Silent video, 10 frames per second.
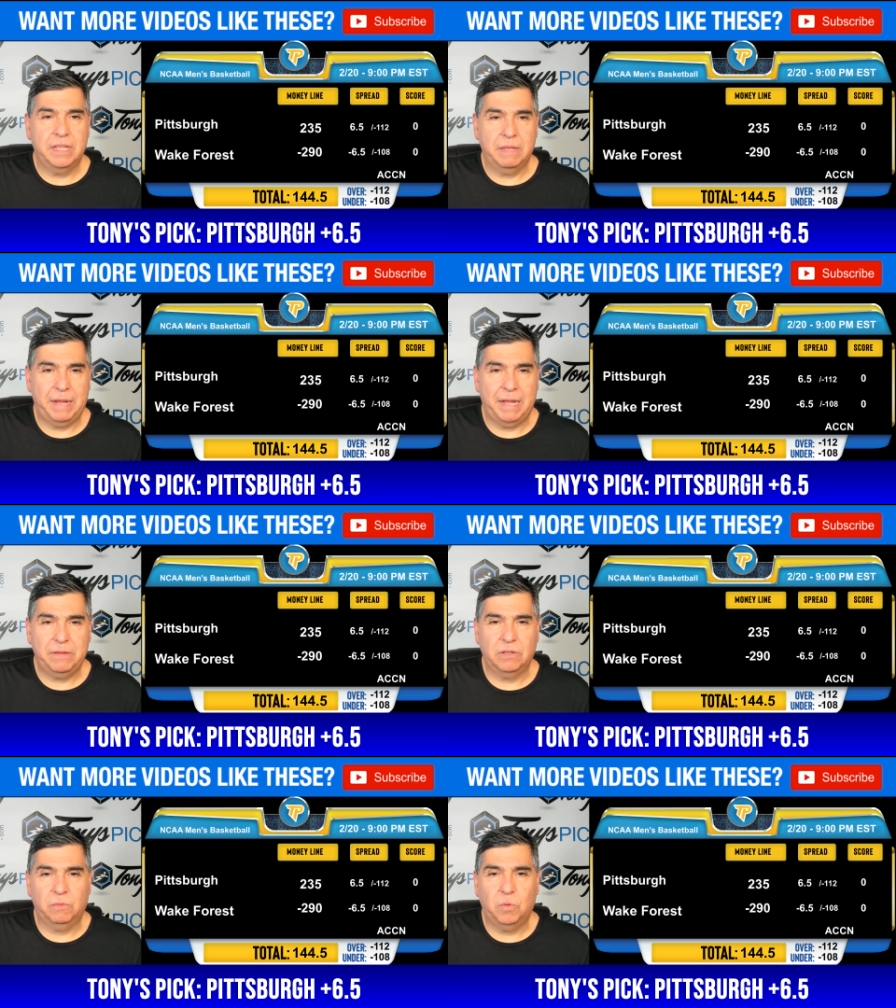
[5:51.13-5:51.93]
The
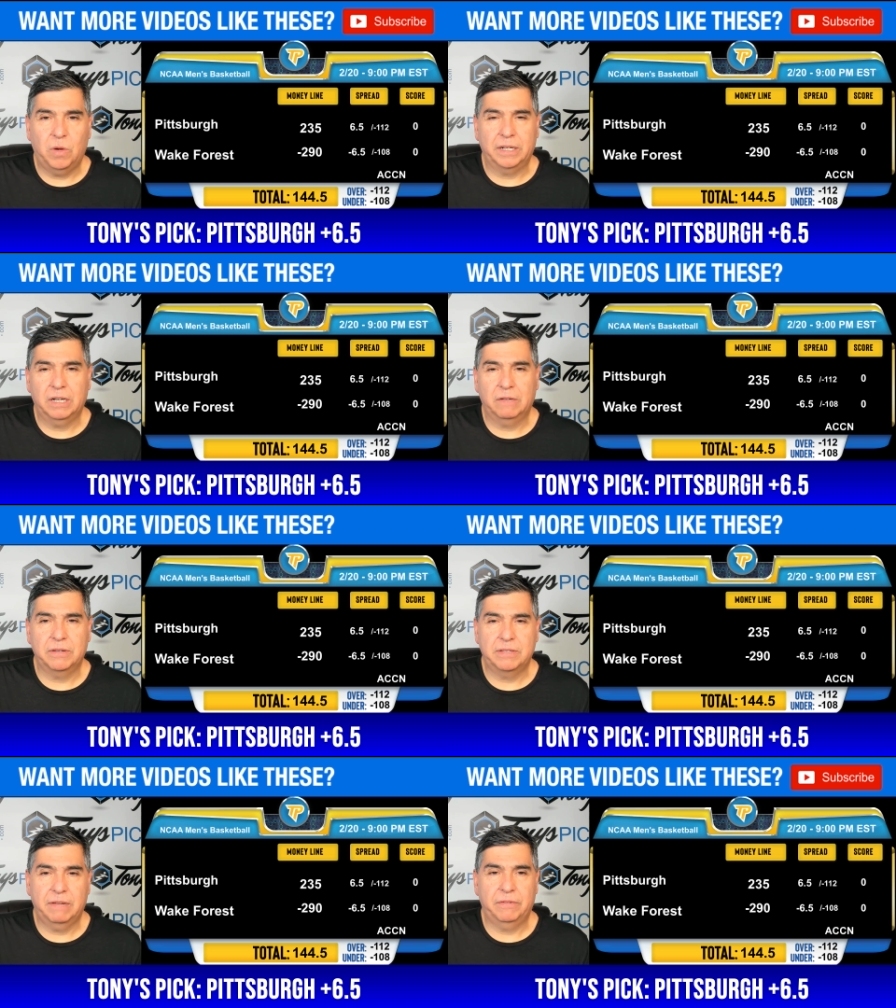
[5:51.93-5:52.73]
Panthers have won and
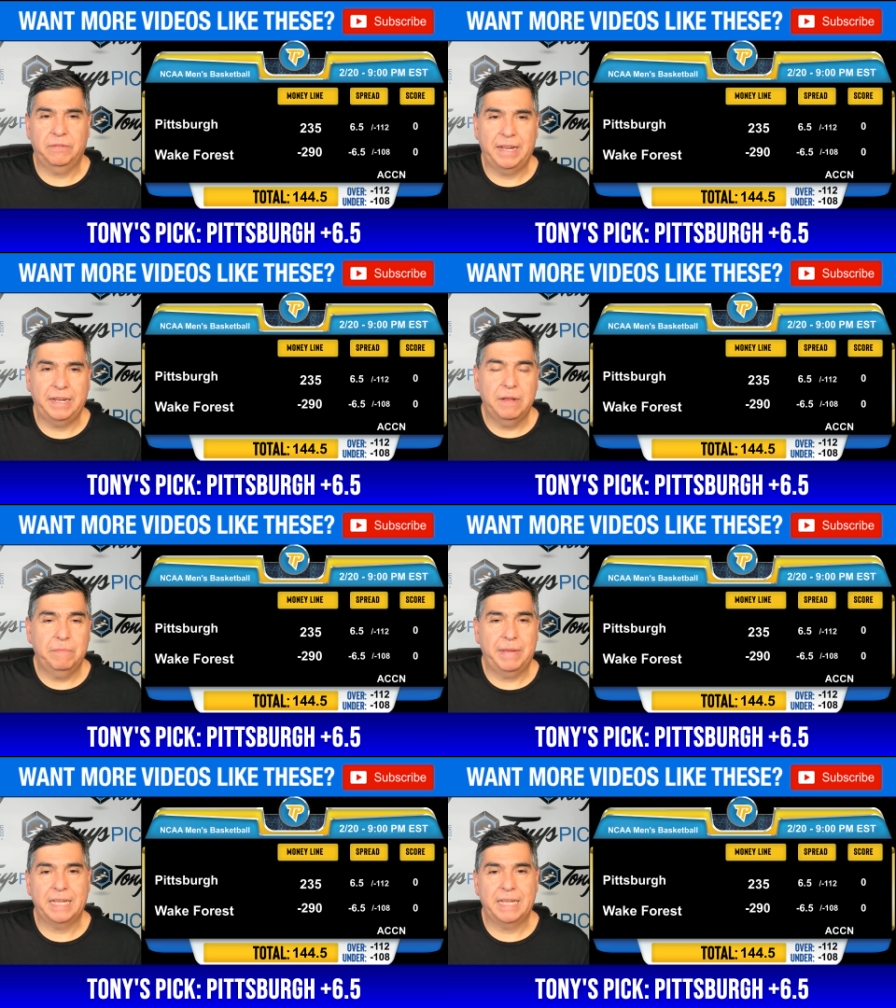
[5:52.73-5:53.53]
covered 7 of
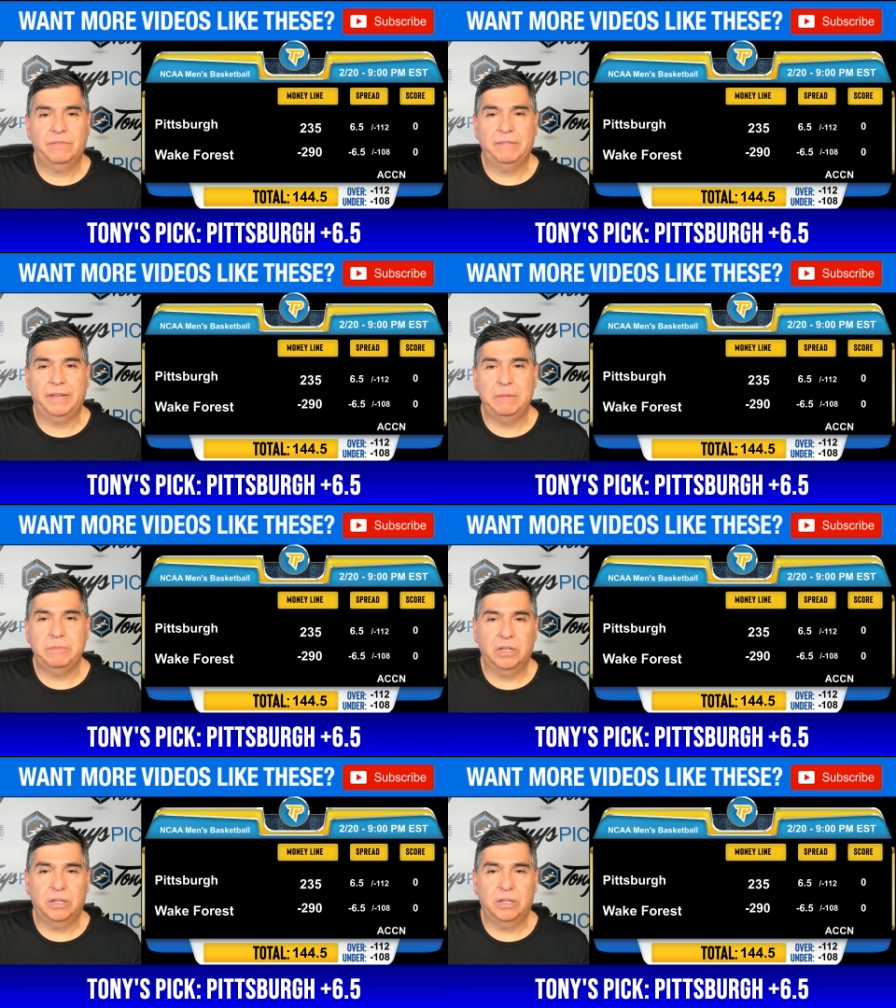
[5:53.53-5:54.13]
8 past 5 games.